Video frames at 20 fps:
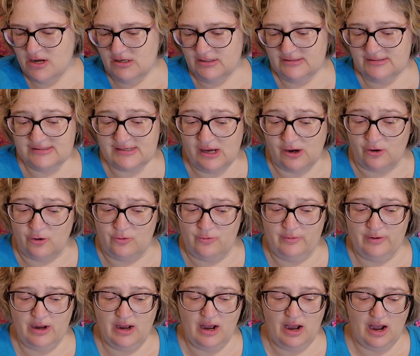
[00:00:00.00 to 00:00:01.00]
So
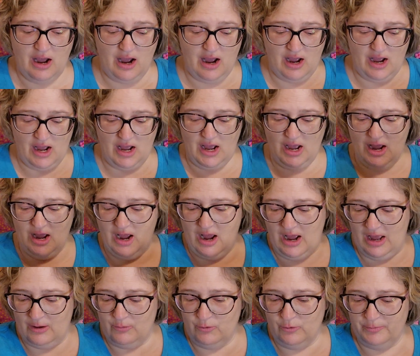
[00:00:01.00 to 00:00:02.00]

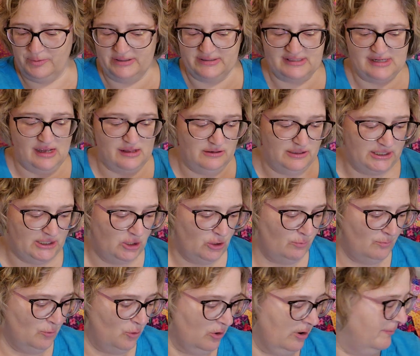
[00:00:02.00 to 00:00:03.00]
I will be telling
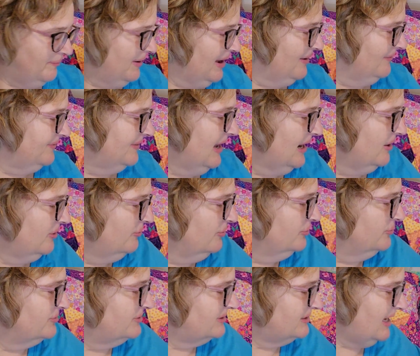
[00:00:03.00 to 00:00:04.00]
you more about that
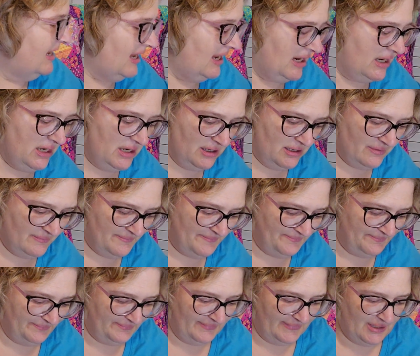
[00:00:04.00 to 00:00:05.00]
crusade
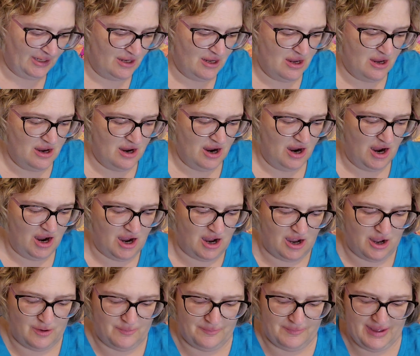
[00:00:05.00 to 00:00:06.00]

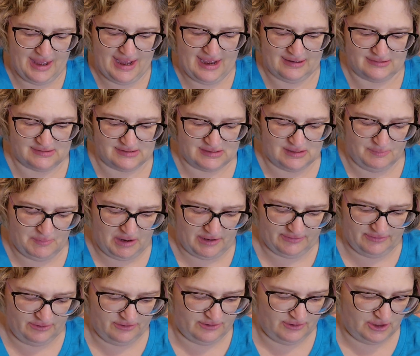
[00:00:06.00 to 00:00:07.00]
as the
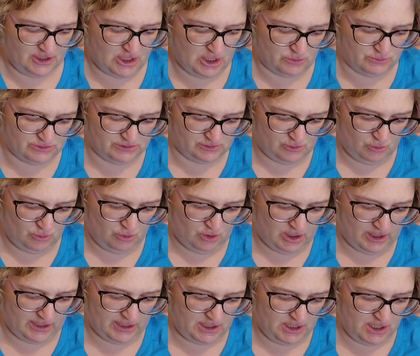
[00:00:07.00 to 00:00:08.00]
month goes
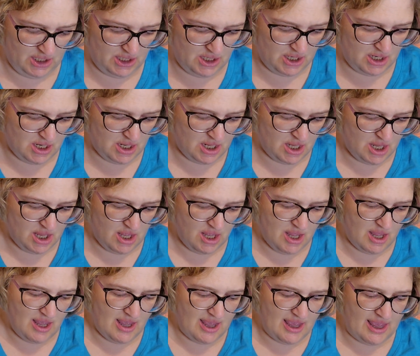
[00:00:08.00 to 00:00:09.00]
on.
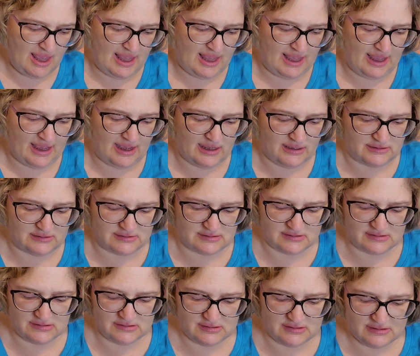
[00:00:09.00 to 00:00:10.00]
And
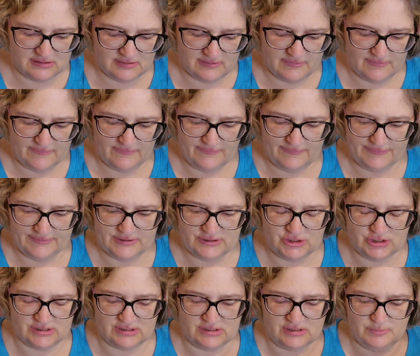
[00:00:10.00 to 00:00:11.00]

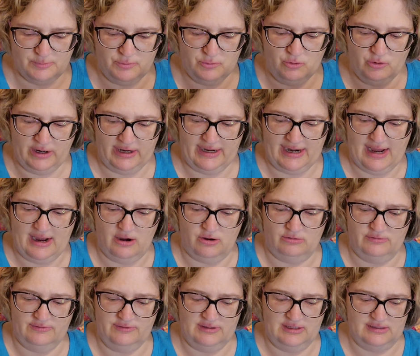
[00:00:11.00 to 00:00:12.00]
just to point
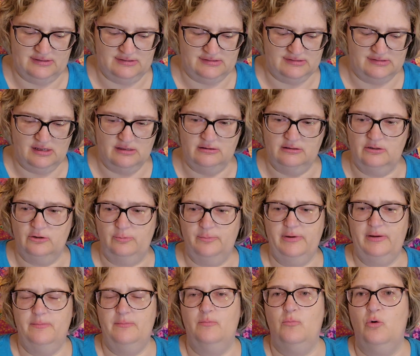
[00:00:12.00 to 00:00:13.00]
out this a little
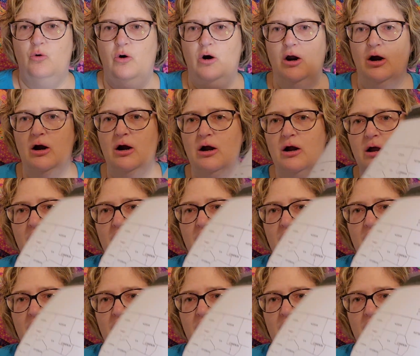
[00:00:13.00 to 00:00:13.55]
bit more,